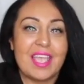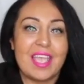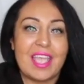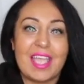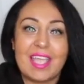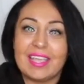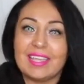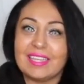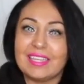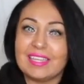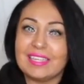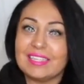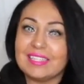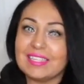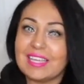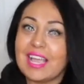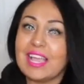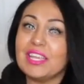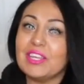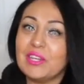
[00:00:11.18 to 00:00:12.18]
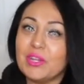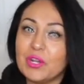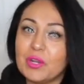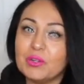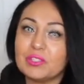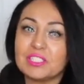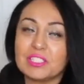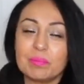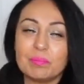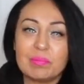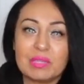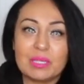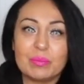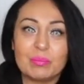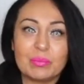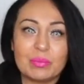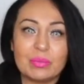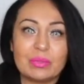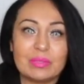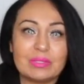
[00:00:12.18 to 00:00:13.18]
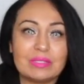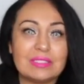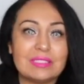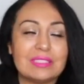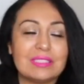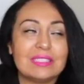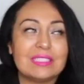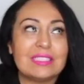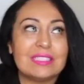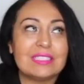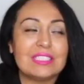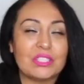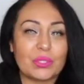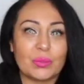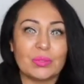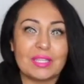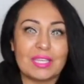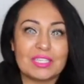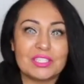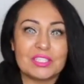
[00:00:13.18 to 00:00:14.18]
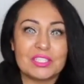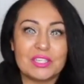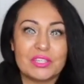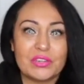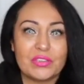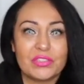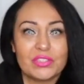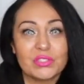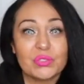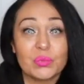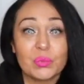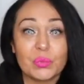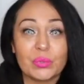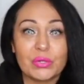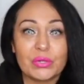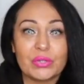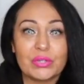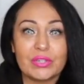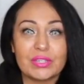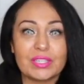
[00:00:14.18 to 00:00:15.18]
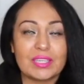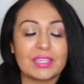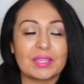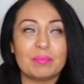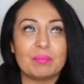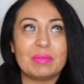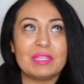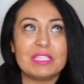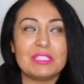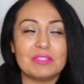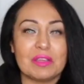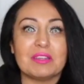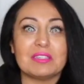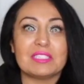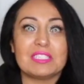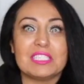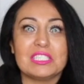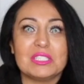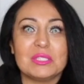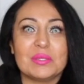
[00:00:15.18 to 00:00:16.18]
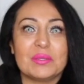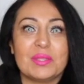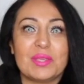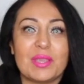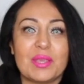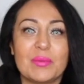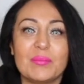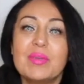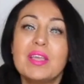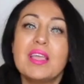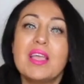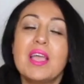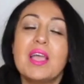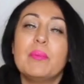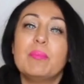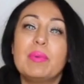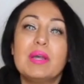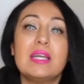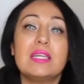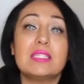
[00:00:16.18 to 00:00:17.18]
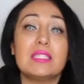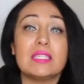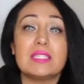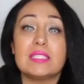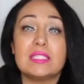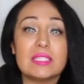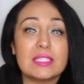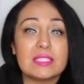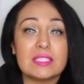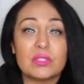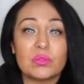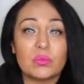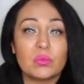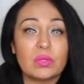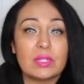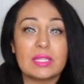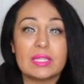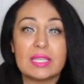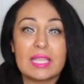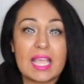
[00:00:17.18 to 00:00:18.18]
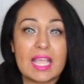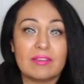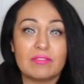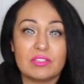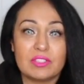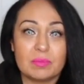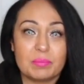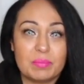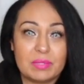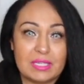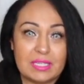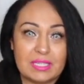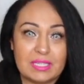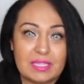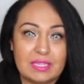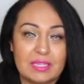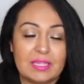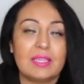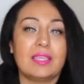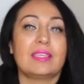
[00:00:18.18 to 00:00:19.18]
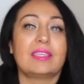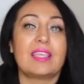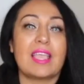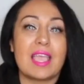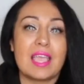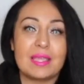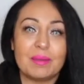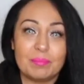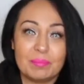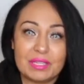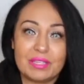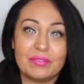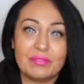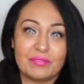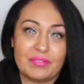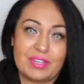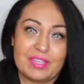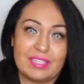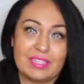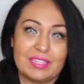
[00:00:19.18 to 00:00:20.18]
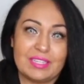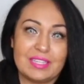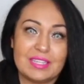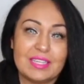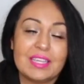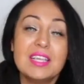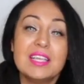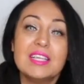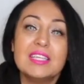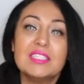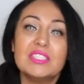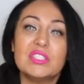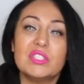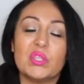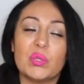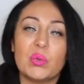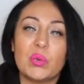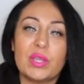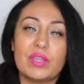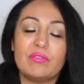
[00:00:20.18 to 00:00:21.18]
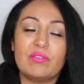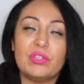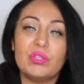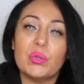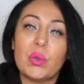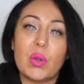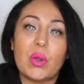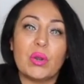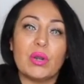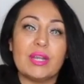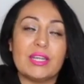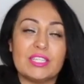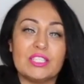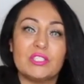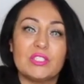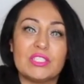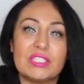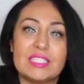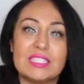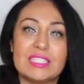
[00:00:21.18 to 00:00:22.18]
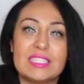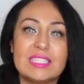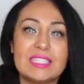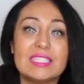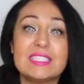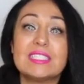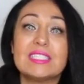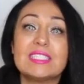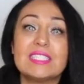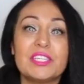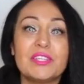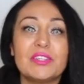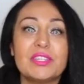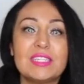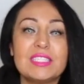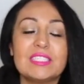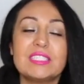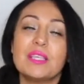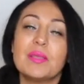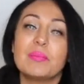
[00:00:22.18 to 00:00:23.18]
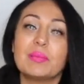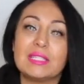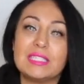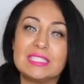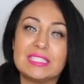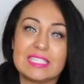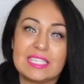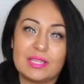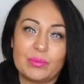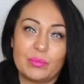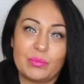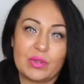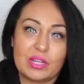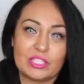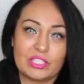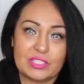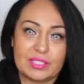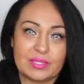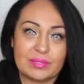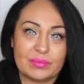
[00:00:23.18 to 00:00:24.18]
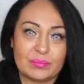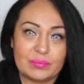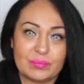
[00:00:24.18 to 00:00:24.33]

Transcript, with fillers: And I know some people don't like to hear this word. It can be daunting to them, but it doesn't really have to be. It can be fun. So if you are interested in this series, please keep watching.